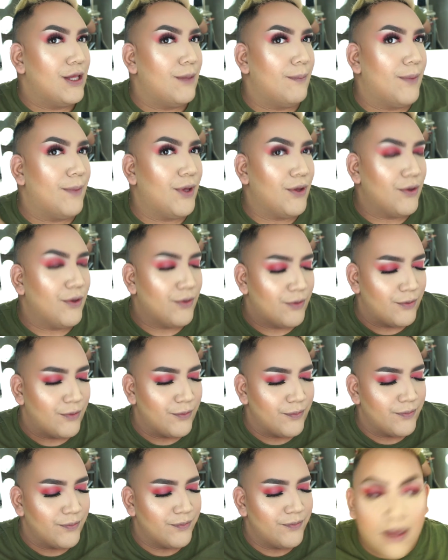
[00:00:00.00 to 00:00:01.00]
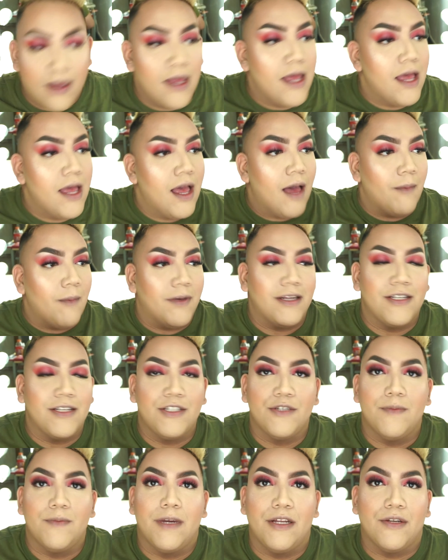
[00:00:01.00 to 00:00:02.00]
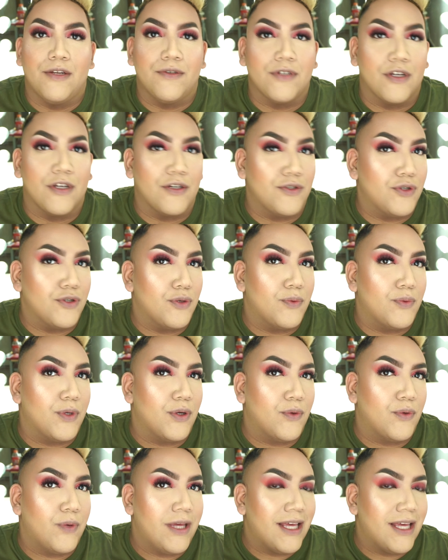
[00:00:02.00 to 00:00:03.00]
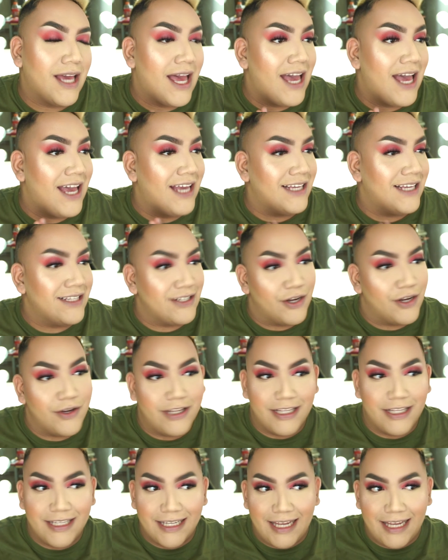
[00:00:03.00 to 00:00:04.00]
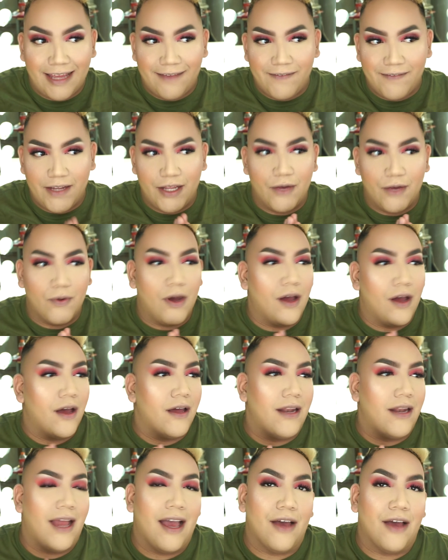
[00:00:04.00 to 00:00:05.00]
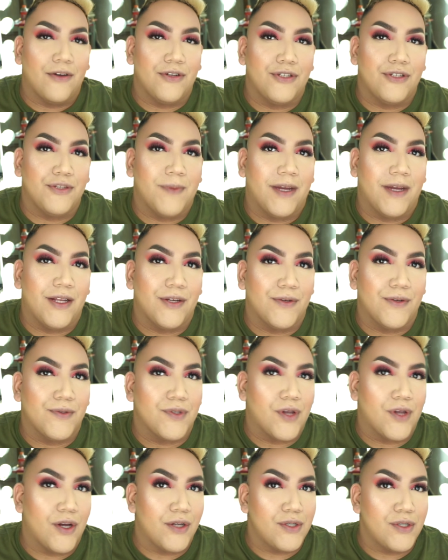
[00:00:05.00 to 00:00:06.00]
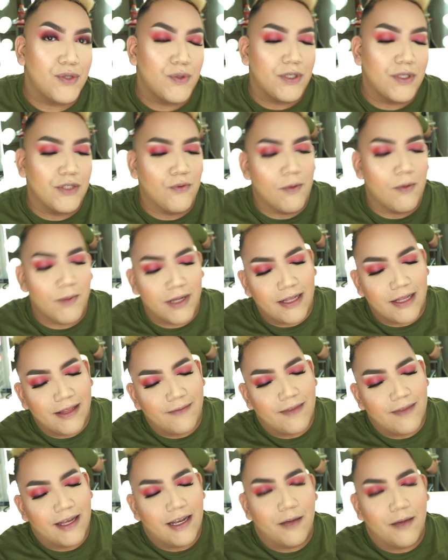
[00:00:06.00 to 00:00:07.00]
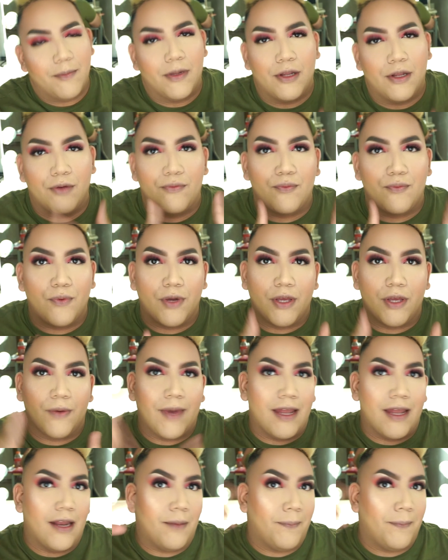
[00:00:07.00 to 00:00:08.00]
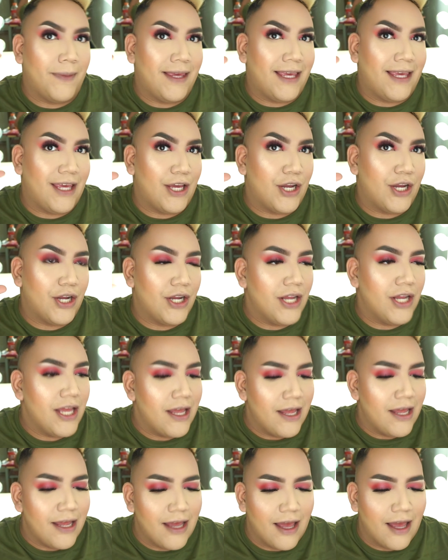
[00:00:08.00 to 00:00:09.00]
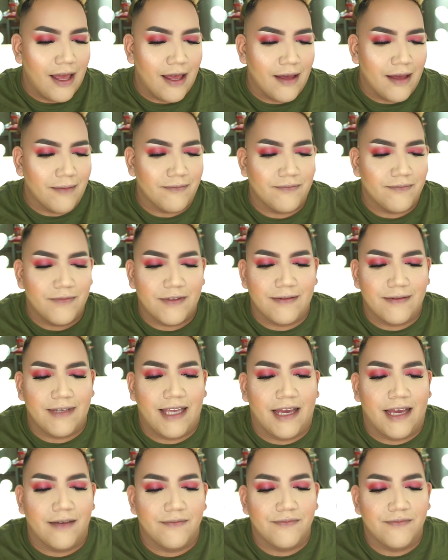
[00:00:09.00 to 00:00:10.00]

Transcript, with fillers: Boom! I'm gonna do my nose contour real quick. I already did a video on how to do my nose contour, so I'm gonna leave that down below for you and up here. Um, yeah.